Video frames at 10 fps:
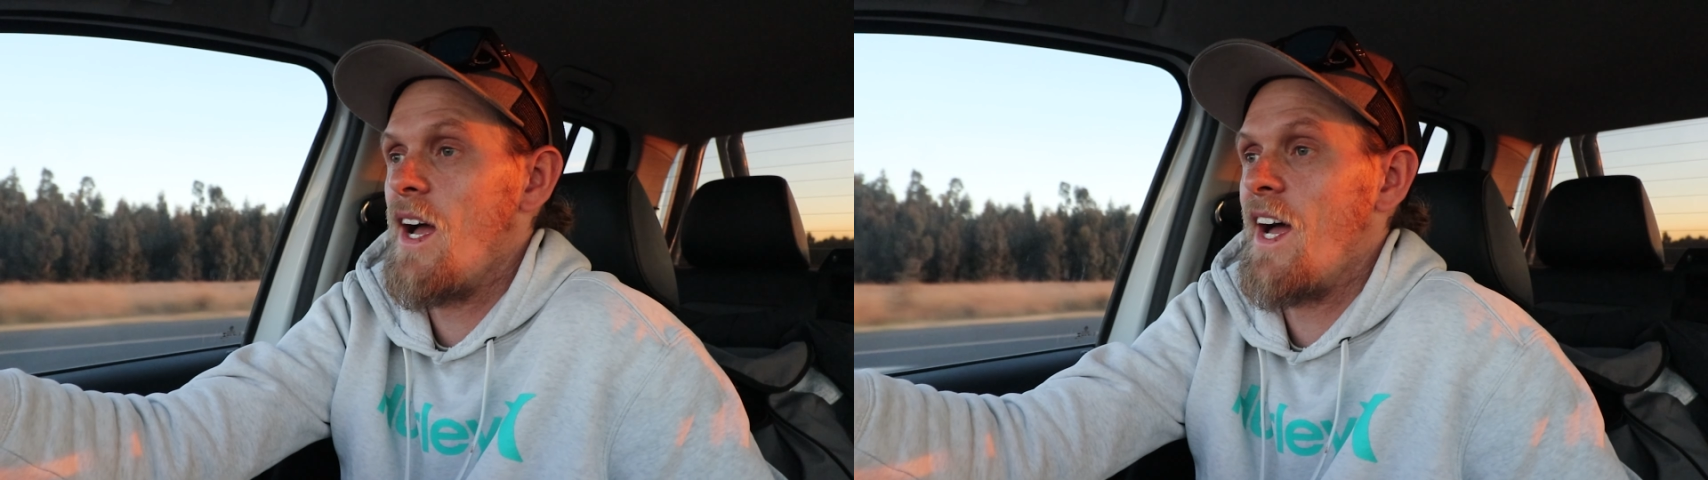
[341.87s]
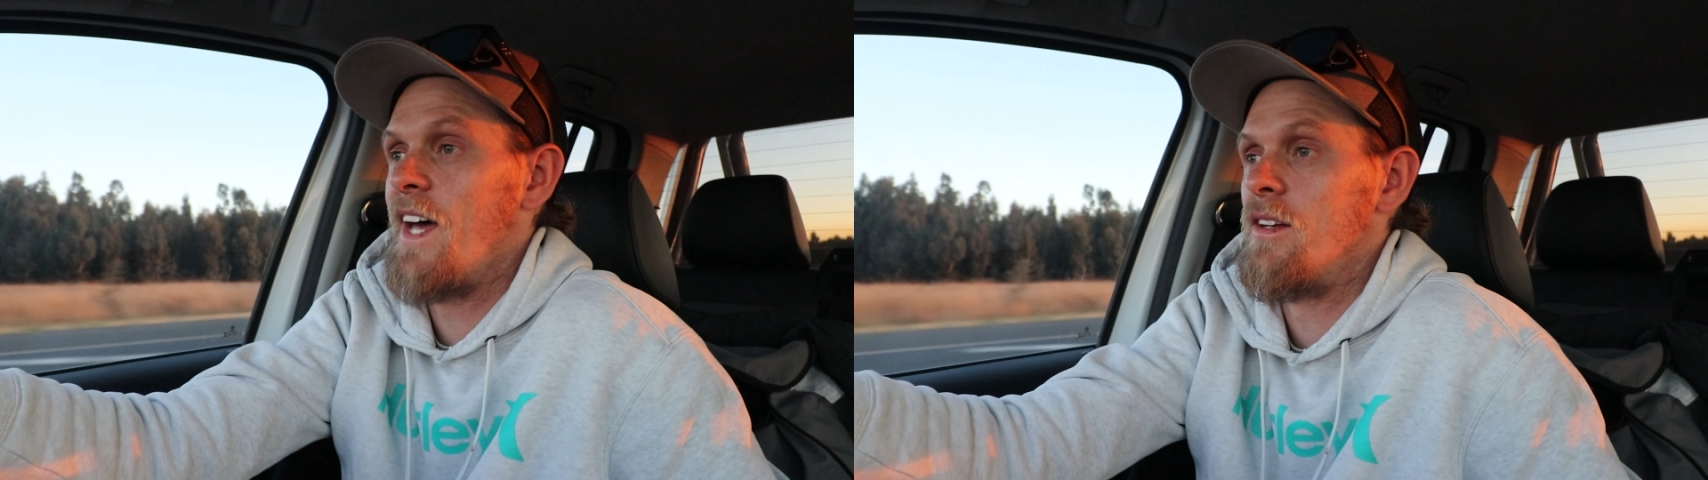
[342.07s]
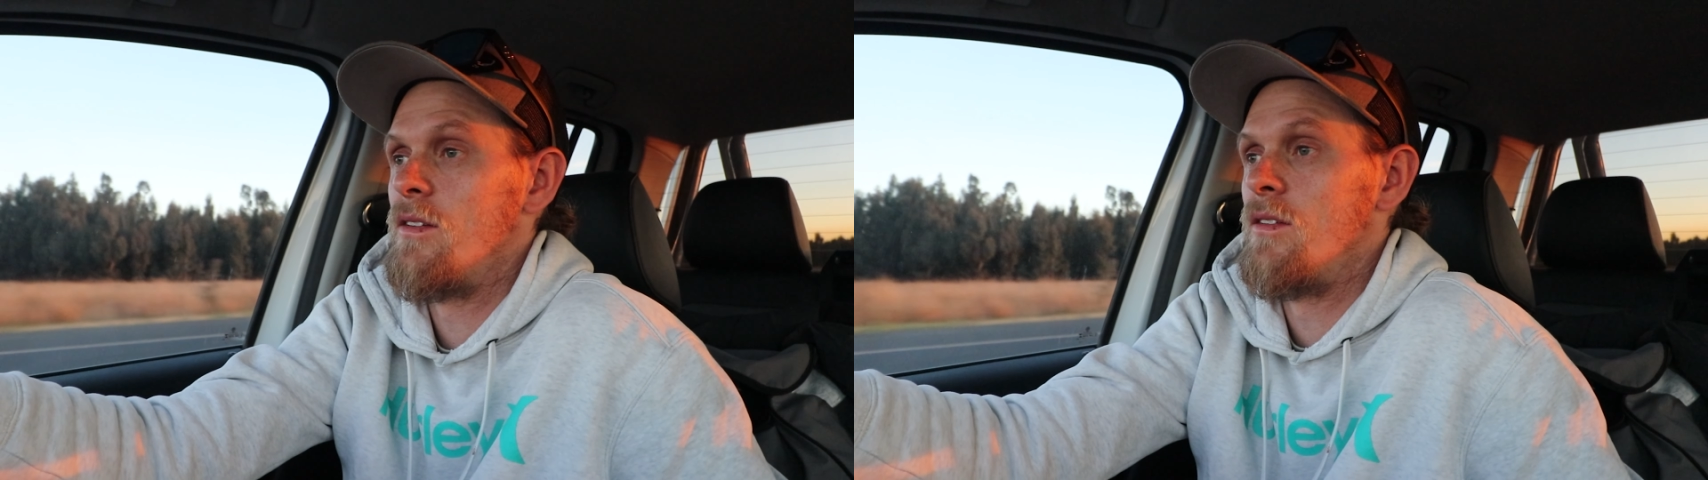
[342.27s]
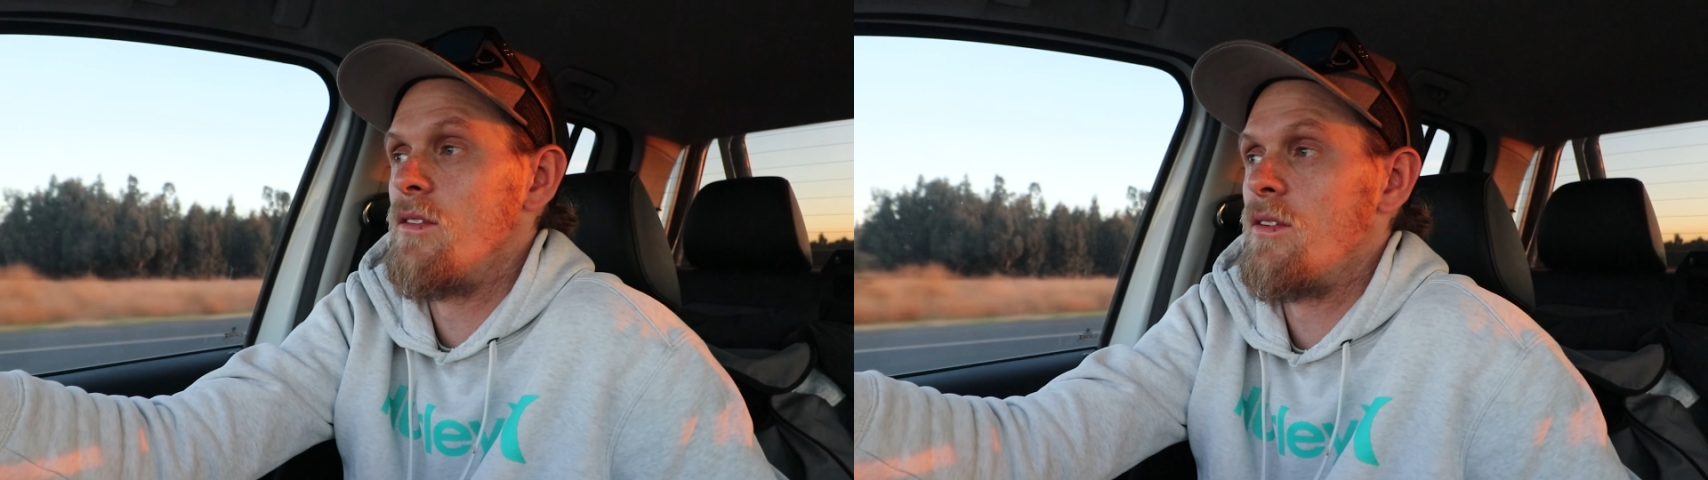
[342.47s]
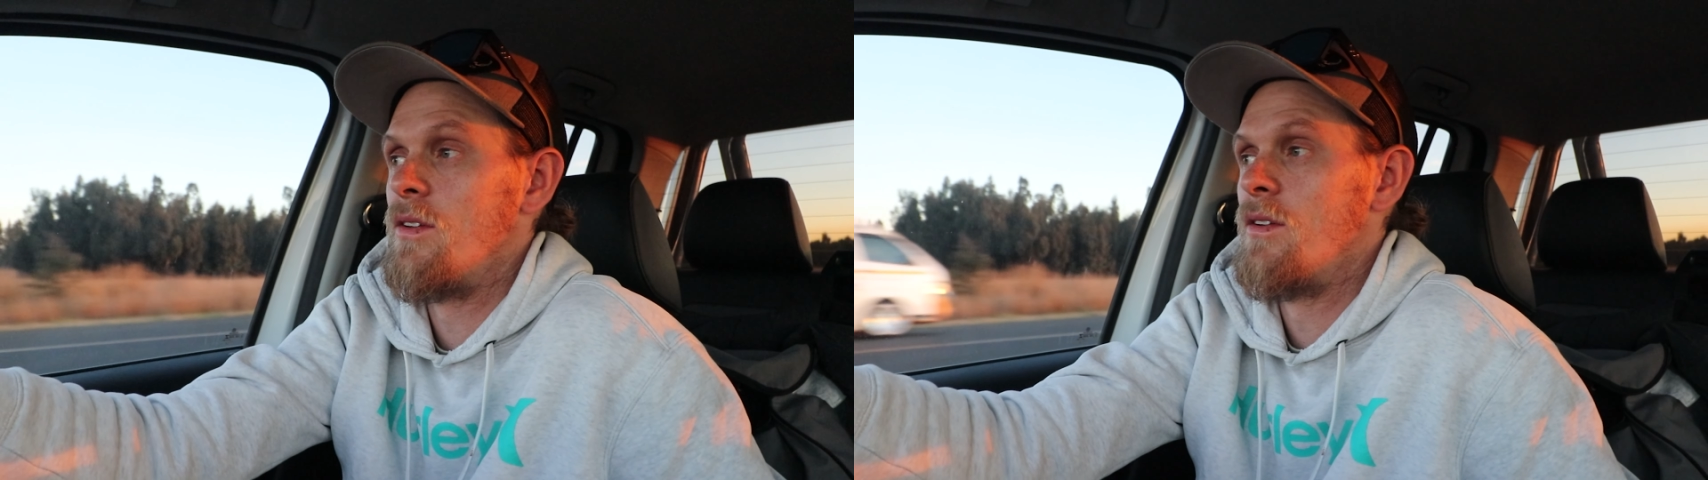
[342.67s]

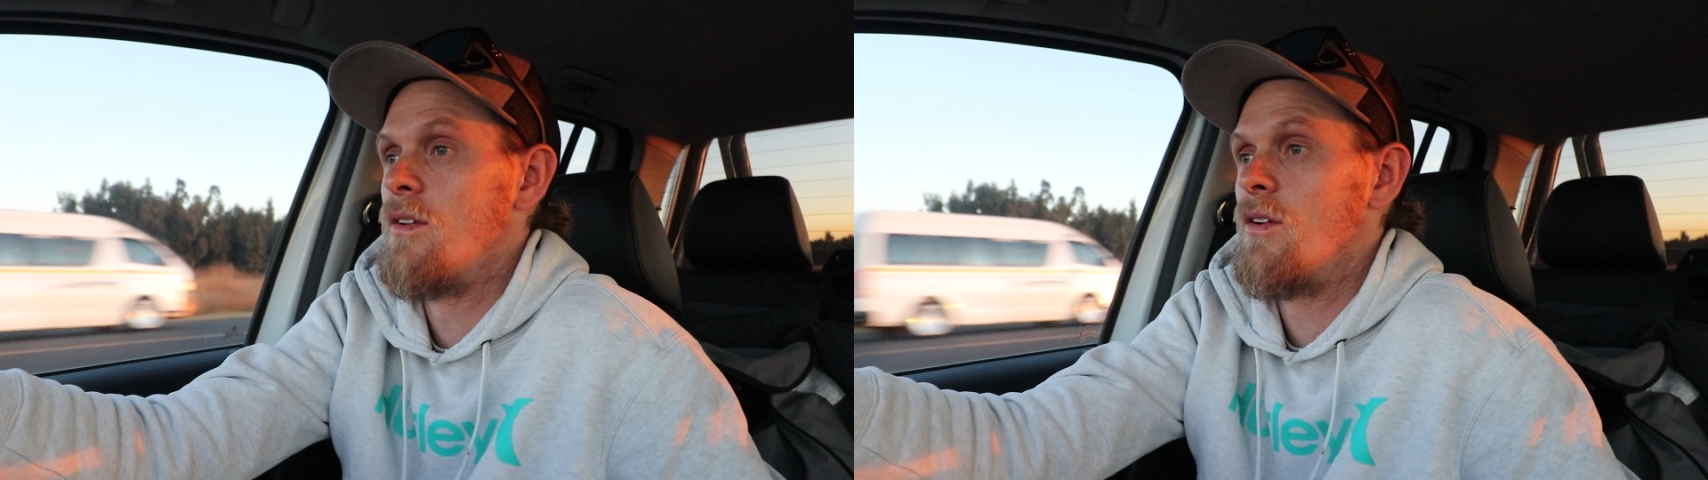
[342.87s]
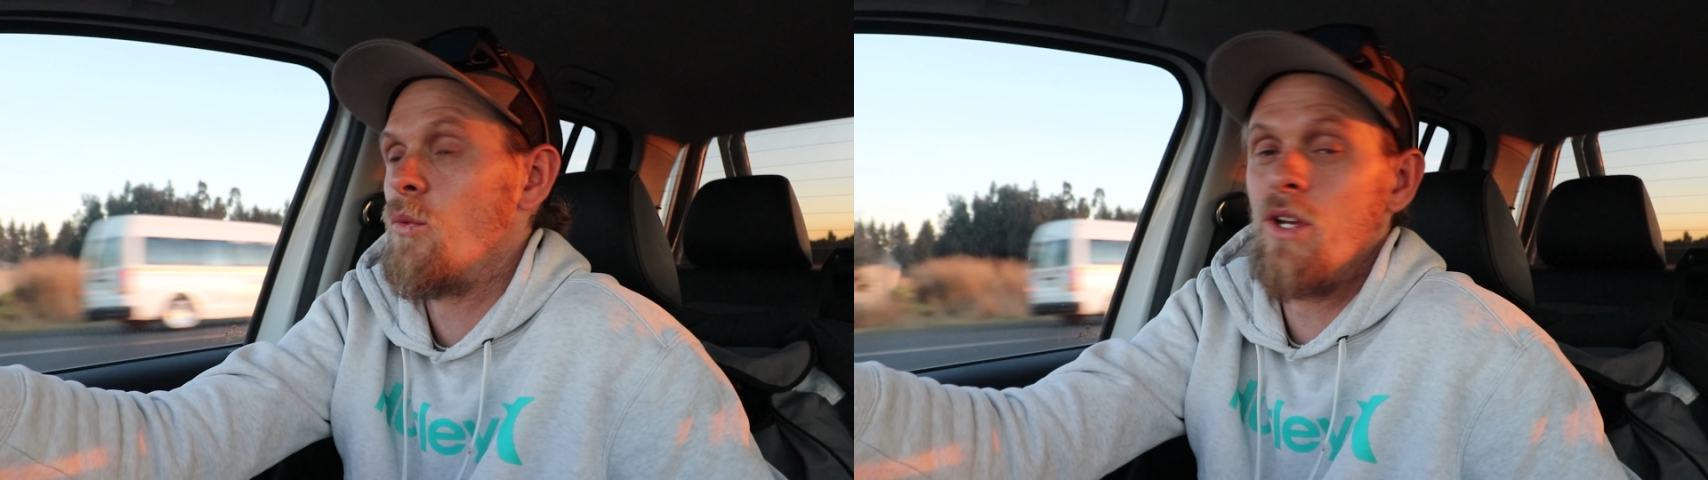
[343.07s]
And